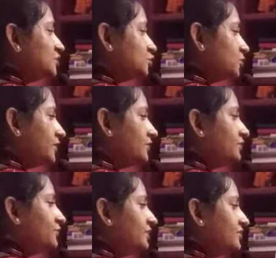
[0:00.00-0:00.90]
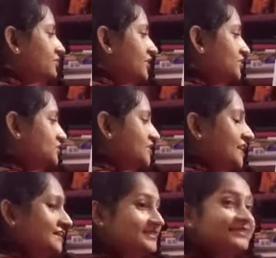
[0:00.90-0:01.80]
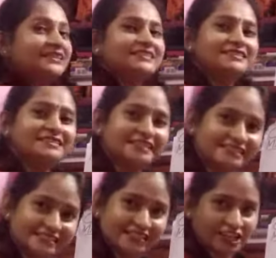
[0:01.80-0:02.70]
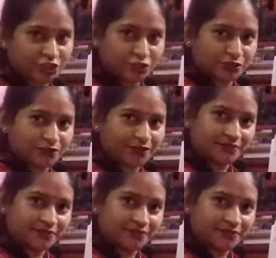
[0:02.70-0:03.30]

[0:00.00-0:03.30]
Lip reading: 12 will reach its destination.